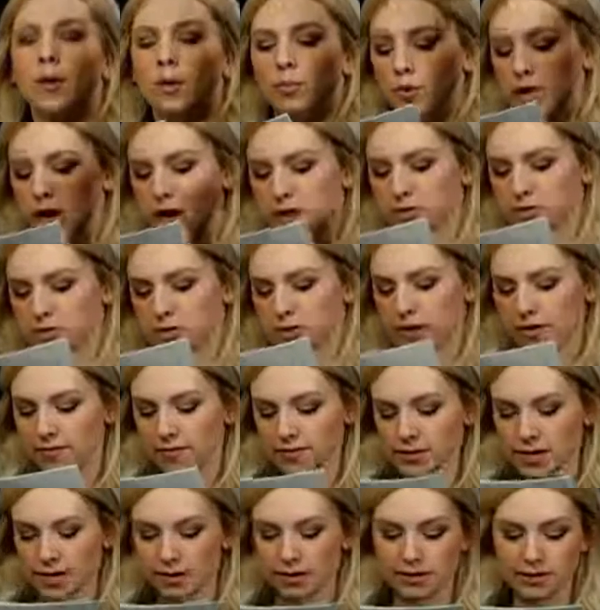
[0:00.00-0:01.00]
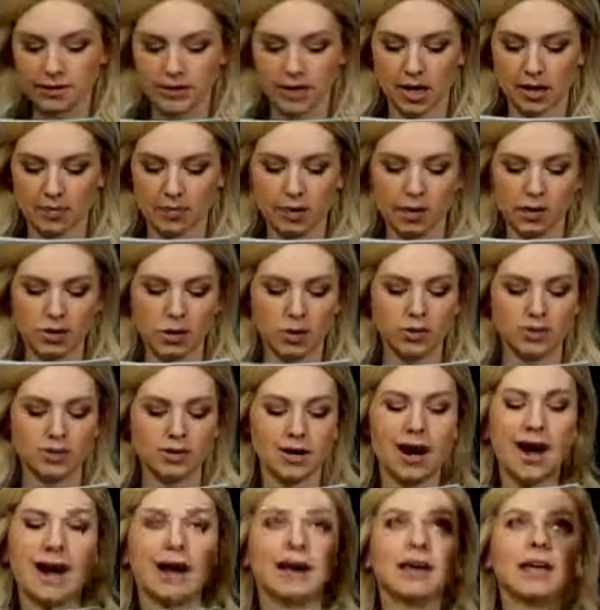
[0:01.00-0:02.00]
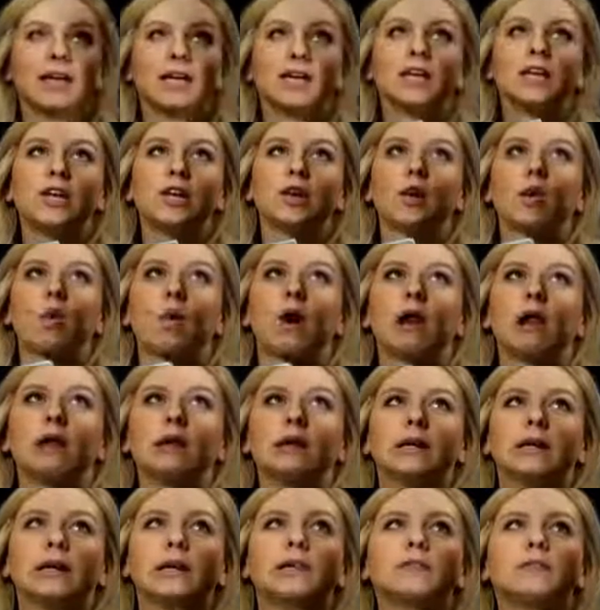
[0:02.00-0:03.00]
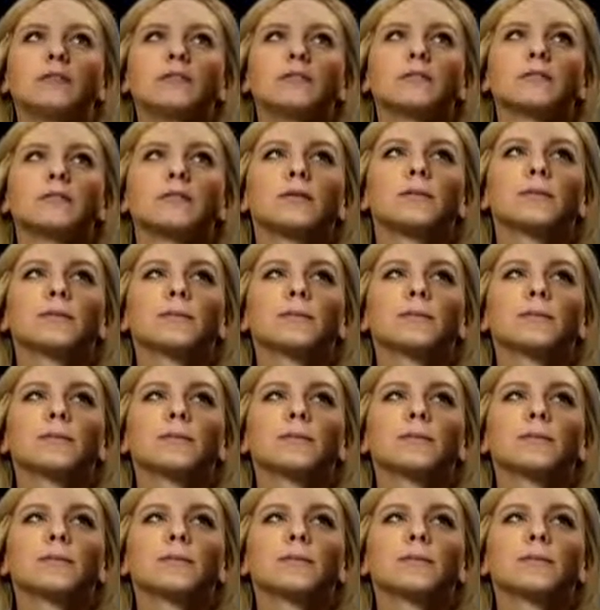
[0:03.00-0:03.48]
problem solving techniques can be used on inequalities